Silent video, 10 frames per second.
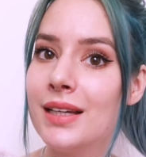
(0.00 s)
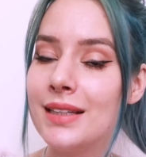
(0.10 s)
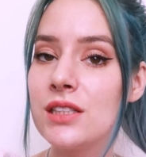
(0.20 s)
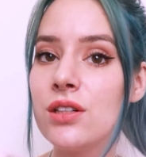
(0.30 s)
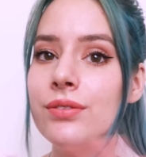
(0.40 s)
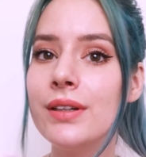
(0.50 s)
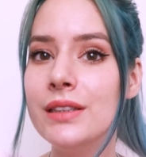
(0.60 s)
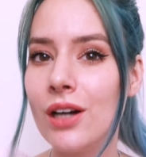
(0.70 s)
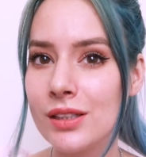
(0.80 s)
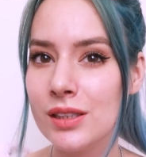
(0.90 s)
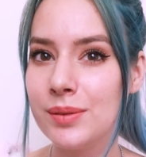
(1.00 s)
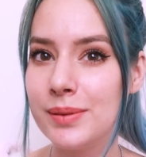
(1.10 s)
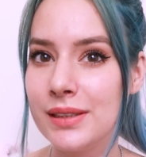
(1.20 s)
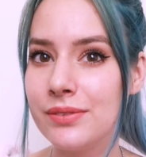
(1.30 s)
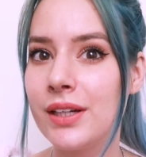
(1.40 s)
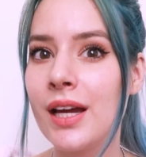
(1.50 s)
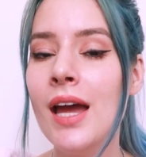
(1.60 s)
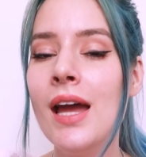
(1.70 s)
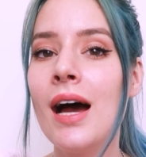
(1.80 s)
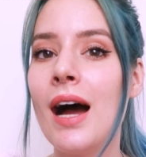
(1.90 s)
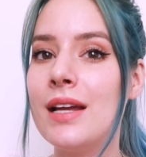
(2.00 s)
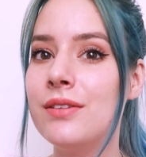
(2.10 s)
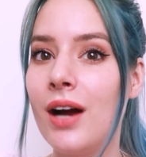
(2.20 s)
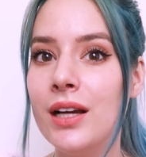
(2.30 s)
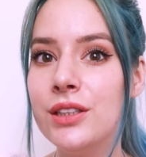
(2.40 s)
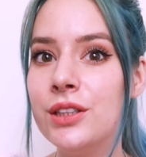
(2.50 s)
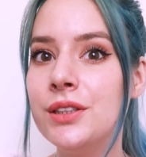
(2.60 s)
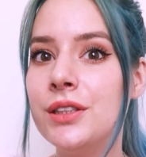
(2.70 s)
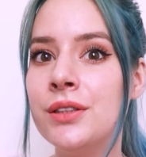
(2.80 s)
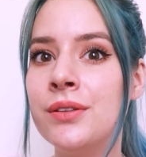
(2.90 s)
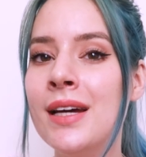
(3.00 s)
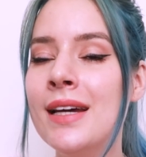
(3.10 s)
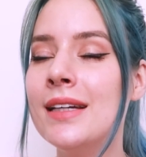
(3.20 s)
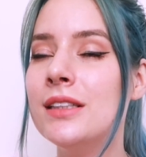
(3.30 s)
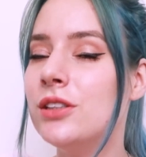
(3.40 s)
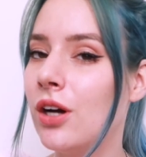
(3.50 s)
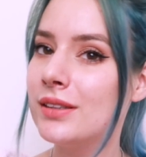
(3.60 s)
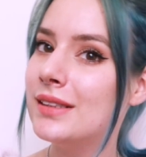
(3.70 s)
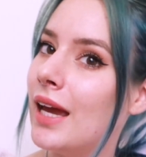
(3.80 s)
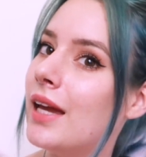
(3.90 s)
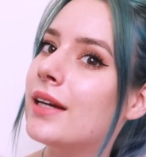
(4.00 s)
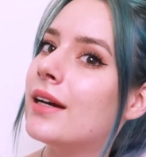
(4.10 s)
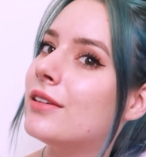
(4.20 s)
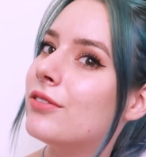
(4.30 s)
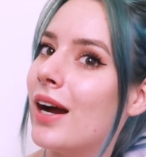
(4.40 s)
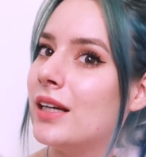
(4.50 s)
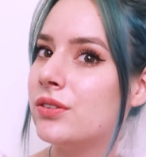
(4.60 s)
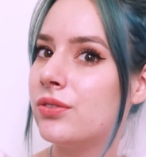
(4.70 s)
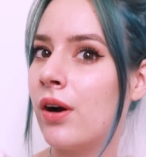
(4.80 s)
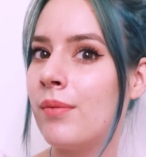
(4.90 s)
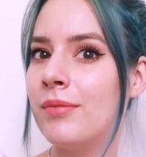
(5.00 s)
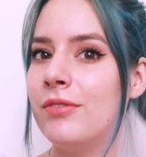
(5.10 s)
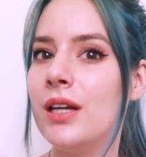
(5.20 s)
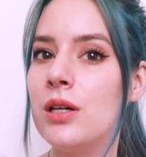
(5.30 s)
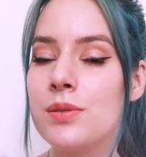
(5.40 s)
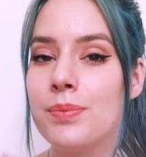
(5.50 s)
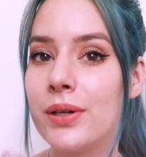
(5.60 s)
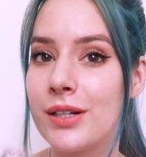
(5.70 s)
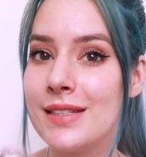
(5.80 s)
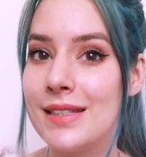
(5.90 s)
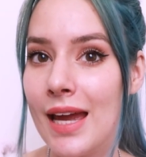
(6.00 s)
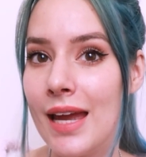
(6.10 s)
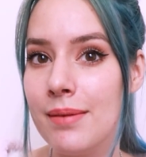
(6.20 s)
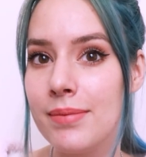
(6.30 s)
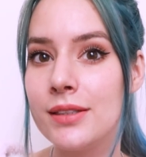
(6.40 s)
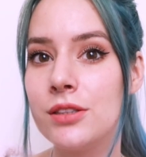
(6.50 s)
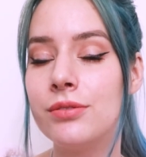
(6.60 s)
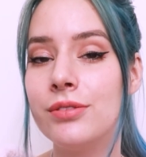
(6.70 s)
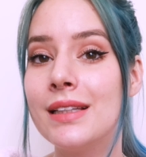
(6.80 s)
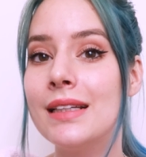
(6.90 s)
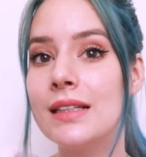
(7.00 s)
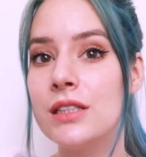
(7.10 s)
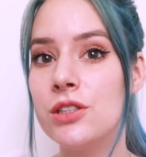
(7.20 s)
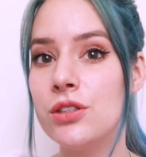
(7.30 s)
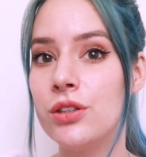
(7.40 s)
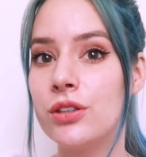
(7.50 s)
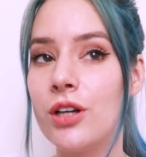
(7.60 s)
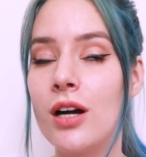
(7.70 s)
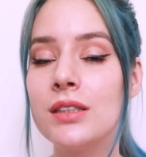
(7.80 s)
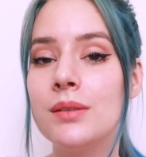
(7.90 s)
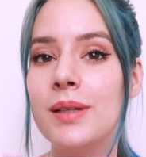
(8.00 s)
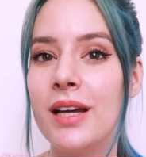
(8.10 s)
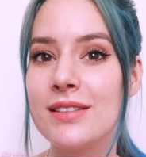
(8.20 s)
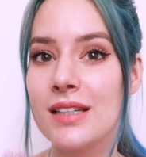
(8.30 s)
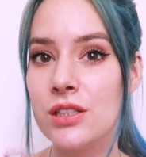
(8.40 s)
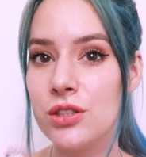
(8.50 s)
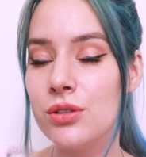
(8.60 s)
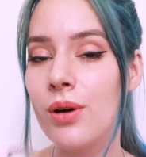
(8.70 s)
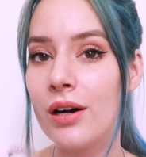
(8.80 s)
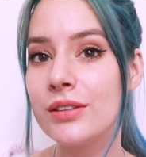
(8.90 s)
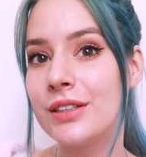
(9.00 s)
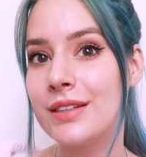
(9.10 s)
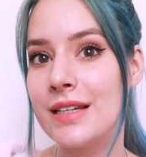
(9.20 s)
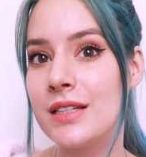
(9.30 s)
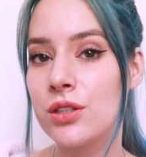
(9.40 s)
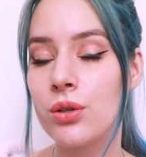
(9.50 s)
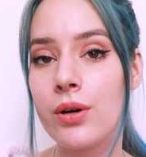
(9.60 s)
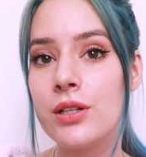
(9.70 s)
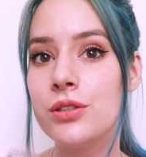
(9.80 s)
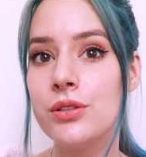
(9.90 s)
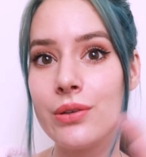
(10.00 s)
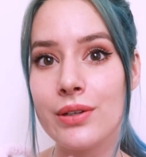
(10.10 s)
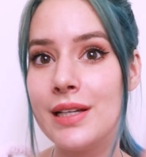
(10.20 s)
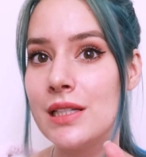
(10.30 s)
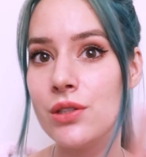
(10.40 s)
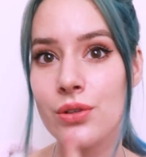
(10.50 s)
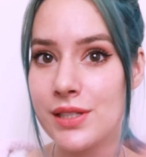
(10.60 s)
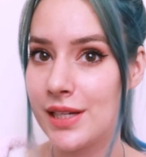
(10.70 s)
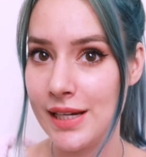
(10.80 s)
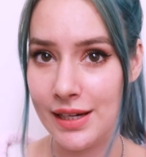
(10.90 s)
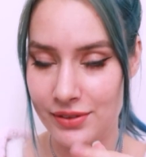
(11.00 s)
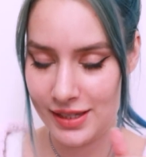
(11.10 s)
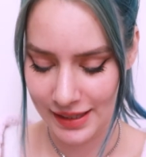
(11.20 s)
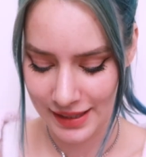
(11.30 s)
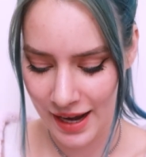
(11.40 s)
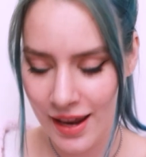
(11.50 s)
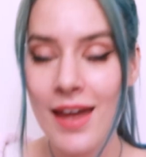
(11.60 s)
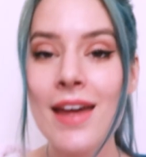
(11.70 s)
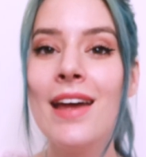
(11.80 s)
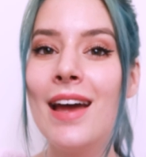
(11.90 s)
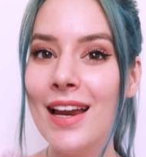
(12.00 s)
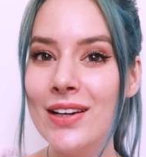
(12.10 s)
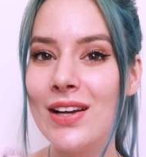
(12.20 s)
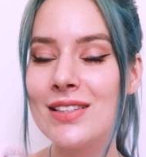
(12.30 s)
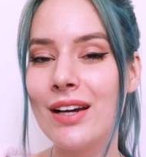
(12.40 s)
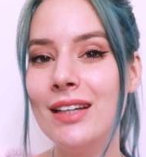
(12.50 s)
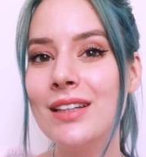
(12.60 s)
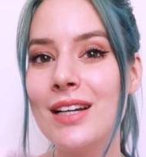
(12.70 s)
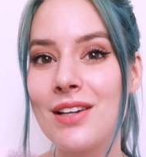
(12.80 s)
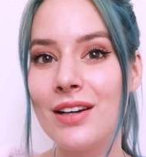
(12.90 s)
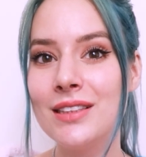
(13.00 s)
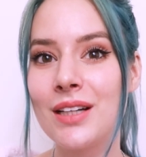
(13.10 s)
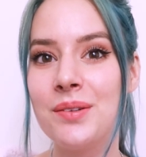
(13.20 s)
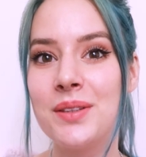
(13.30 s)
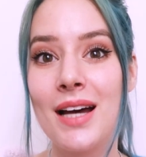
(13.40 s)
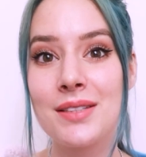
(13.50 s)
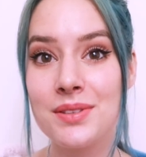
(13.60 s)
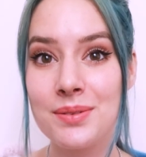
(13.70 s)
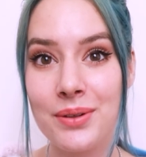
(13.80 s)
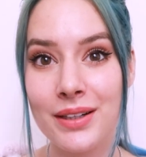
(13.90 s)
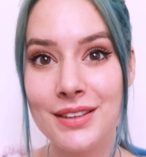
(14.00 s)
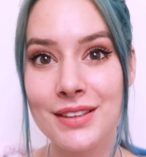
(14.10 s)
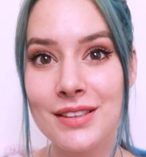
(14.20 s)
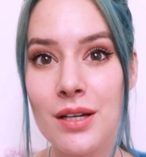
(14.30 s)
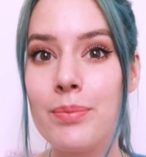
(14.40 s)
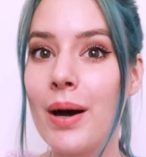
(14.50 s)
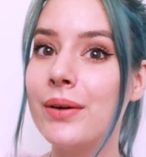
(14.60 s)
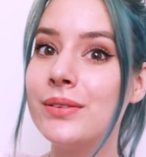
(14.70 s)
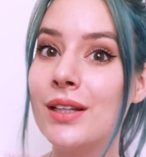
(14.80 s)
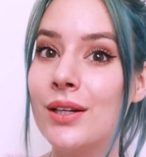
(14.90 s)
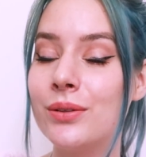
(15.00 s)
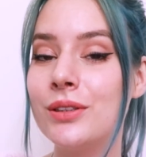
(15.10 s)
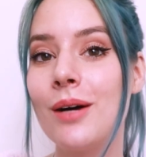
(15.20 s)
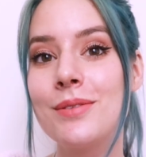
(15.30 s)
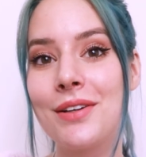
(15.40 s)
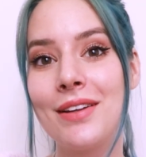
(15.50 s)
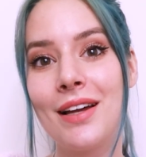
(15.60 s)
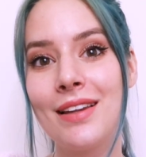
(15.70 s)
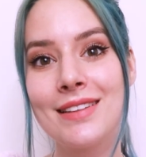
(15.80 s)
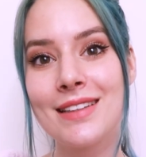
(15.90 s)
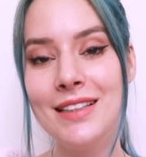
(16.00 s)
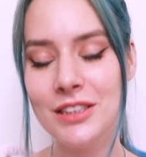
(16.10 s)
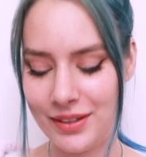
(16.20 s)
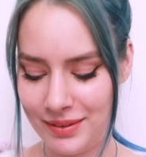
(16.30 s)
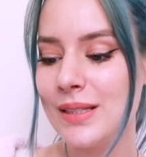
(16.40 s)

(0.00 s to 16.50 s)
That's all very doctor specific. I advise you to not take advice from videos per se, but to really listen to your doctor because they do alter things according to your needs, your skin, and everything like that. Anyway, so I asked you guys on Instagram to ask me some questions about the nose job, so I thought let's get into it.